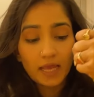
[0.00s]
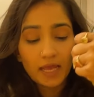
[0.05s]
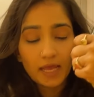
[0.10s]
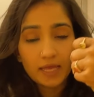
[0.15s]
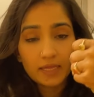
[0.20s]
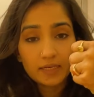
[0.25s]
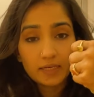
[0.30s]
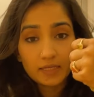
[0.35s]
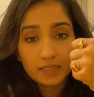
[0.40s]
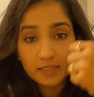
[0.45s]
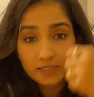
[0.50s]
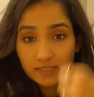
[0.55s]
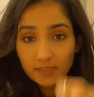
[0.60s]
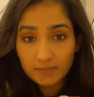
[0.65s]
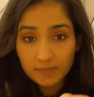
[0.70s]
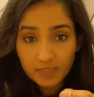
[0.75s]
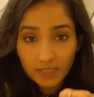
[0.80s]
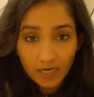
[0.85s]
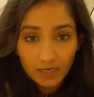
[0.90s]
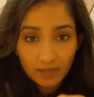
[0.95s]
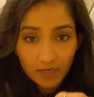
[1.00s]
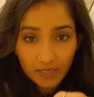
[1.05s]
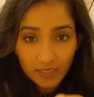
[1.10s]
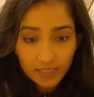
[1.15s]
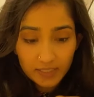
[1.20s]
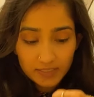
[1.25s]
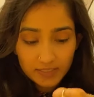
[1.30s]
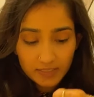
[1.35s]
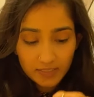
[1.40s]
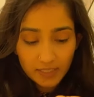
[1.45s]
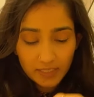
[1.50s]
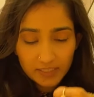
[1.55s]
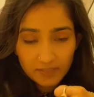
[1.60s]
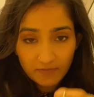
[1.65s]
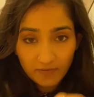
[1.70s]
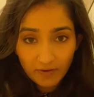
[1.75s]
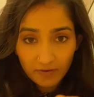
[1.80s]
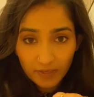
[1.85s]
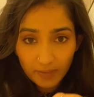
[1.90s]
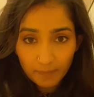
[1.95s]
And the samskara is
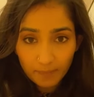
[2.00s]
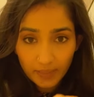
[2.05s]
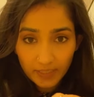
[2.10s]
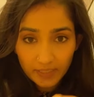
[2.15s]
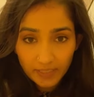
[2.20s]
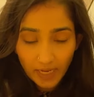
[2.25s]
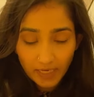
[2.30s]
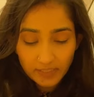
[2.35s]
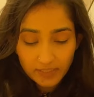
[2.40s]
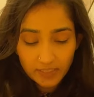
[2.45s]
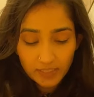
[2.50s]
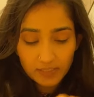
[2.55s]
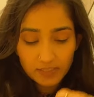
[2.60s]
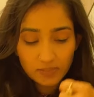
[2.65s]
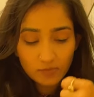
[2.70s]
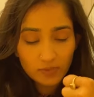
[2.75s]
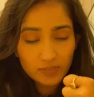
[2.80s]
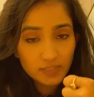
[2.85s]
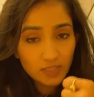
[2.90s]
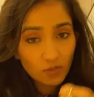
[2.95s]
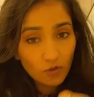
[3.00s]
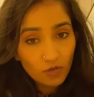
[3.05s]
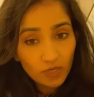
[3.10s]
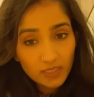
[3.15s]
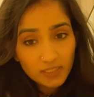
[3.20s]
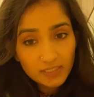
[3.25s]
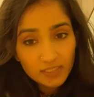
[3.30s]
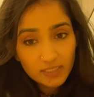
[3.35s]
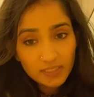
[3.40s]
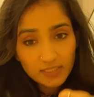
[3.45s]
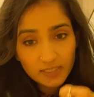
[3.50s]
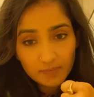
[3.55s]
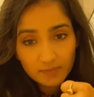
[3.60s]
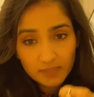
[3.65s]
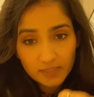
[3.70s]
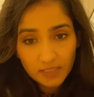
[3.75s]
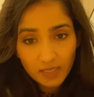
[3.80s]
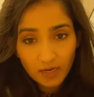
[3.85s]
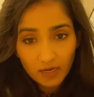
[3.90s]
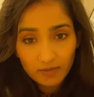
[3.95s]
very magnetic. So as long as the
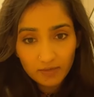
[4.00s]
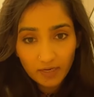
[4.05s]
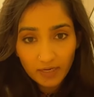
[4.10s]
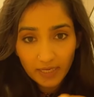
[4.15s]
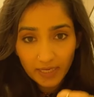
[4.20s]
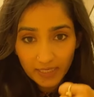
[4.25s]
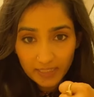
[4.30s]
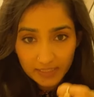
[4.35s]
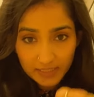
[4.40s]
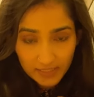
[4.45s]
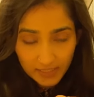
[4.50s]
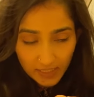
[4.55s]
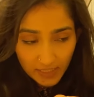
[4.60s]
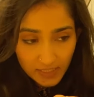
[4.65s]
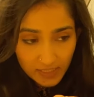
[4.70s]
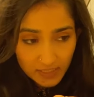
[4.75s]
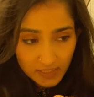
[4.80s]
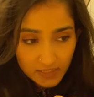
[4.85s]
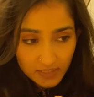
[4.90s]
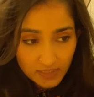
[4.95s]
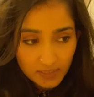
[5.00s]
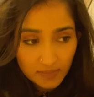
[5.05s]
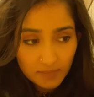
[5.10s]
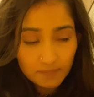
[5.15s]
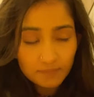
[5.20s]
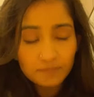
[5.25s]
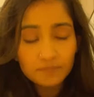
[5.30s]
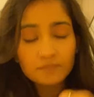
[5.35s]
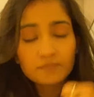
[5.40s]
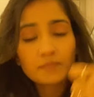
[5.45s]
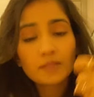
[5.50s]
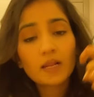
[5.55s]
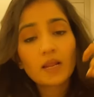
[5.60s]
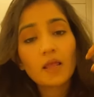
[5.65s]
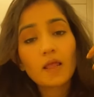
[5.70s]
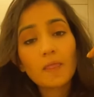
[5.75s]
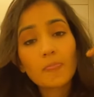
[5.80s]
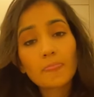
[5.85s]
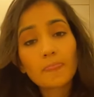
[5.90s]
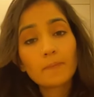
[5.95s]
samskara exists,
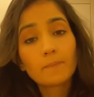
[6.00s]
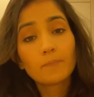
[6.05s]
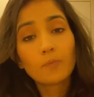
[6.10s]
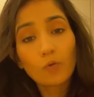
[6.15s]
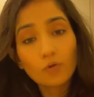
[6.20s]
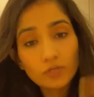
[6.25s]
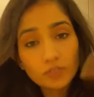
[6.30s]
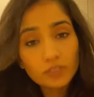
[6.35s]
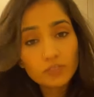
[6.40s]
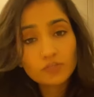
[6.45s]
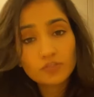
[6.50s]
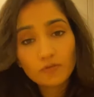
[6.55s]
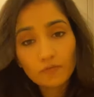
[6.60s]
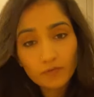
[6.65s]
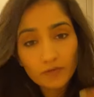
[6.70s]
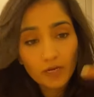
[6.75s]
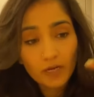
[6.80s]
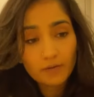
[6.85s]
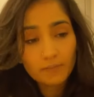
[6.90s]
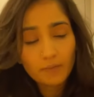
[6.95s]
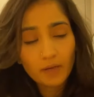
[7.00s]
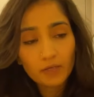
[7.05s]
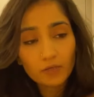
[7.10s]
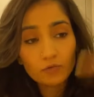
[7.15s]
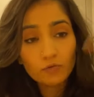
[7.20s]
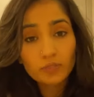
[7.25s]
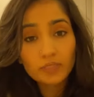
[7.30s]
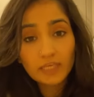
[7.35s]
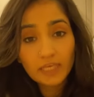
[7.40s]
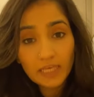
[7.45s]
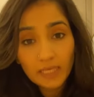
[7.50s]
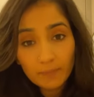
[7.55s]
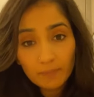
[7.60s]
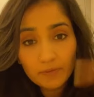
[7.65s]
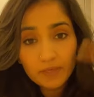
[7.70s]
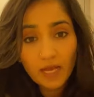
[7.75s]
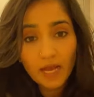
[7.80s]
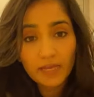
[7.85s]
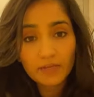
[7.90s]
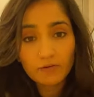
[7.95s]
the bondage of karma, you'll
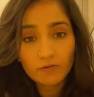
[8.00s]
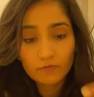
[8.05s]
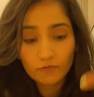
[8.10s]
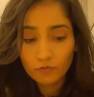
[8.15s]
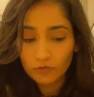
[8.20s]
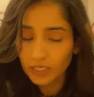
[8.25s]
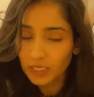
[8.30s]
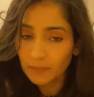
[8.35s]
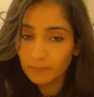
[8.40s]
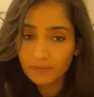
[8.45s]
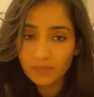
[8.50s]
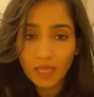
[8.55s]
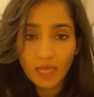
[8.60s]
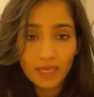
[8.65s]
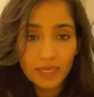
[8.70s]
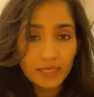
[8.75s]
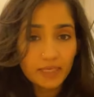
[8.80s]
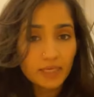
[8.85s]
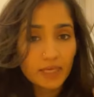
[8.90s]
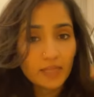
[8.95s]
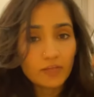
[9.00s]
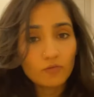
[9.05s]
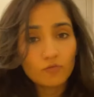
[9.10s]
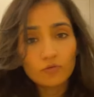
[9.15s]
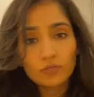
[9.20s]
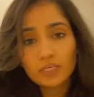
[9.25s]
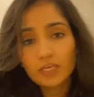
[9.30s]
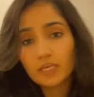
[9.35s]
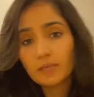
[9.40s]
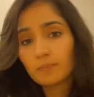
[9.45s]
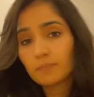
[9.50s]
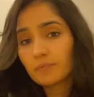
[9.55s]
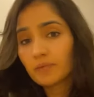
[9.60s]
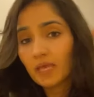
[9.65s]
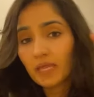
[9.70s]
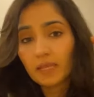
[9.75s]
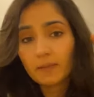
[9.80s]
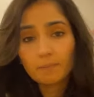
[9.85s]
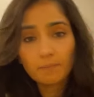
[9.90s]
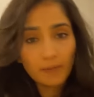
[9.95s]
keep lying and you'll keep
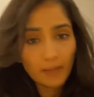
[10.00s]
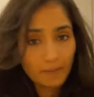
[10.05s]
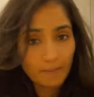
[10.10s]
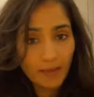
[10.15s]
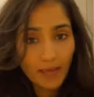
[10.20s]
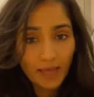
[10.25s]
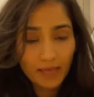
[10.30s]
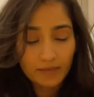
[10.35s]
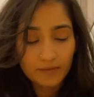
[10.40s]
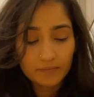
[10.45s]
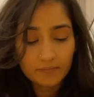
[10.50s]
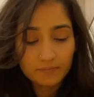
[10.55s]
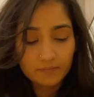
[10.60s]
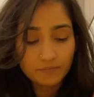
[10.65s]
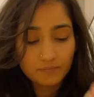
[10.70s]
getting payback.